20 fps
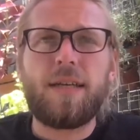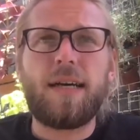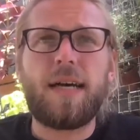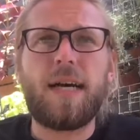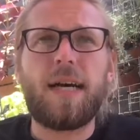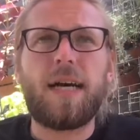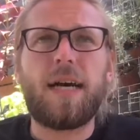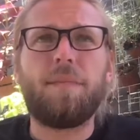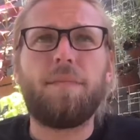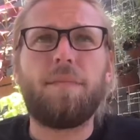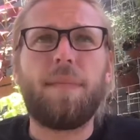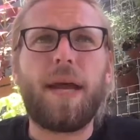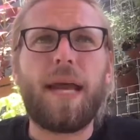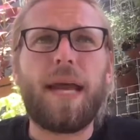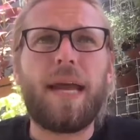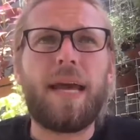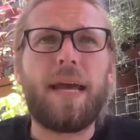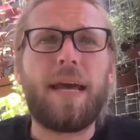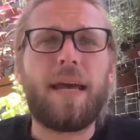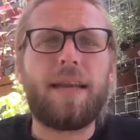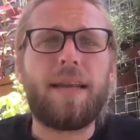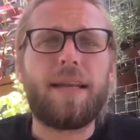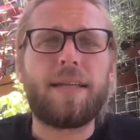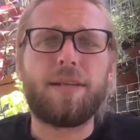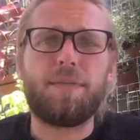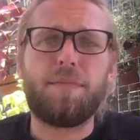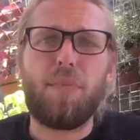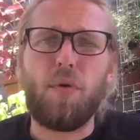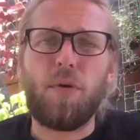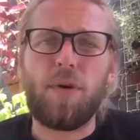Um, and
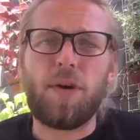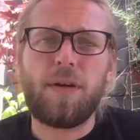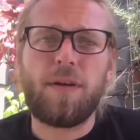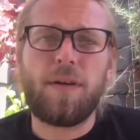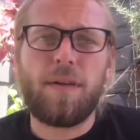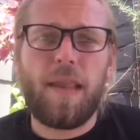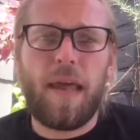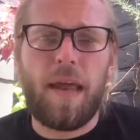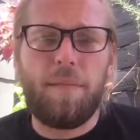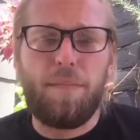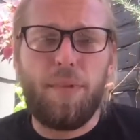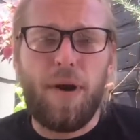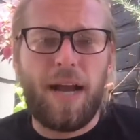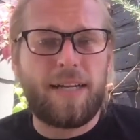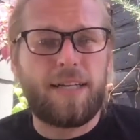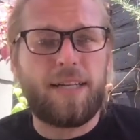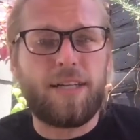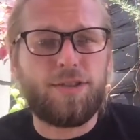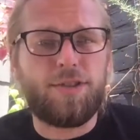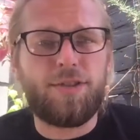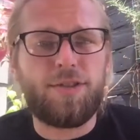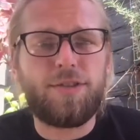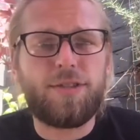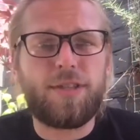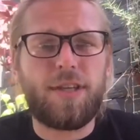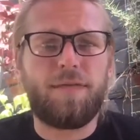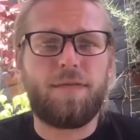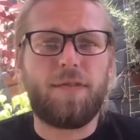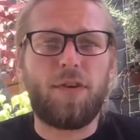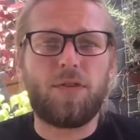it's important that practitioners
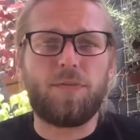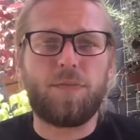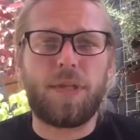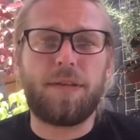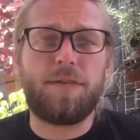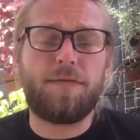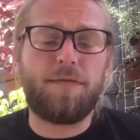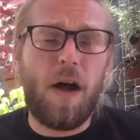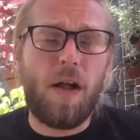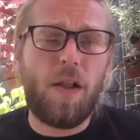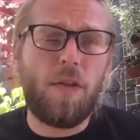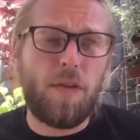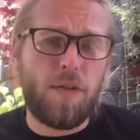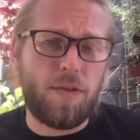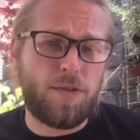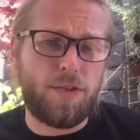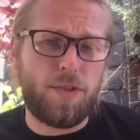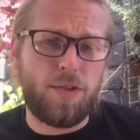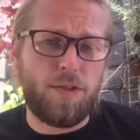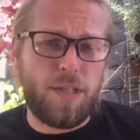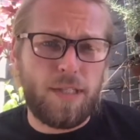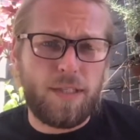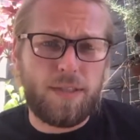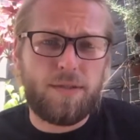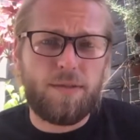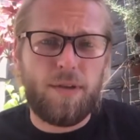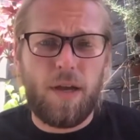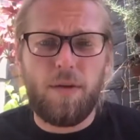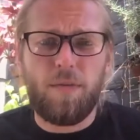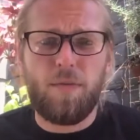of those beliefs follow those
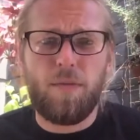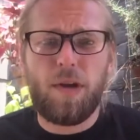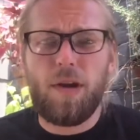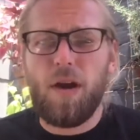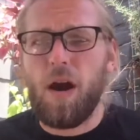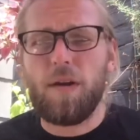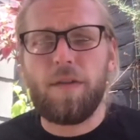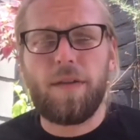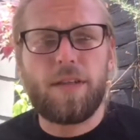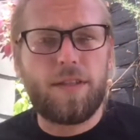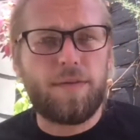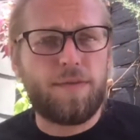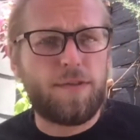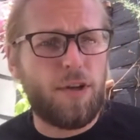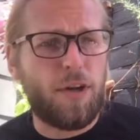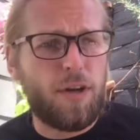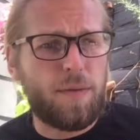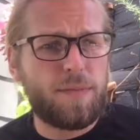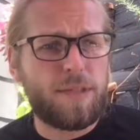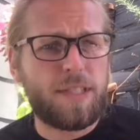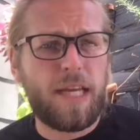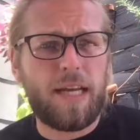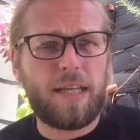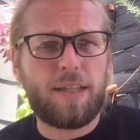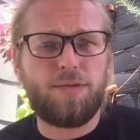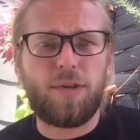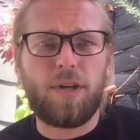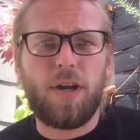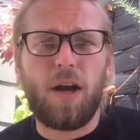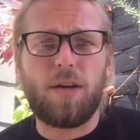duties, uh, regardless of
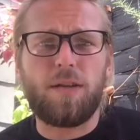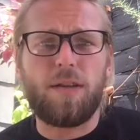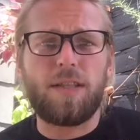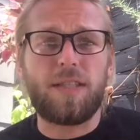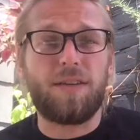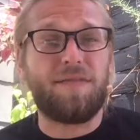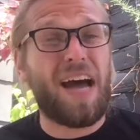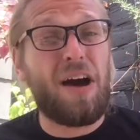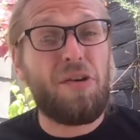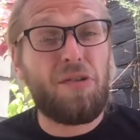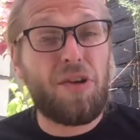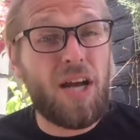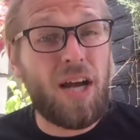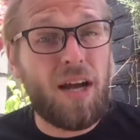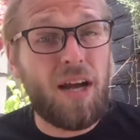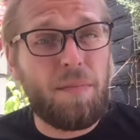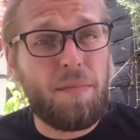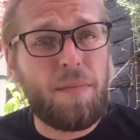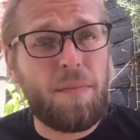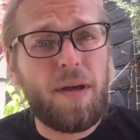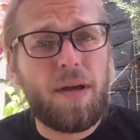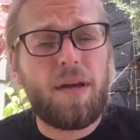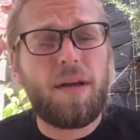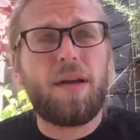circumstance, regardless of outcome,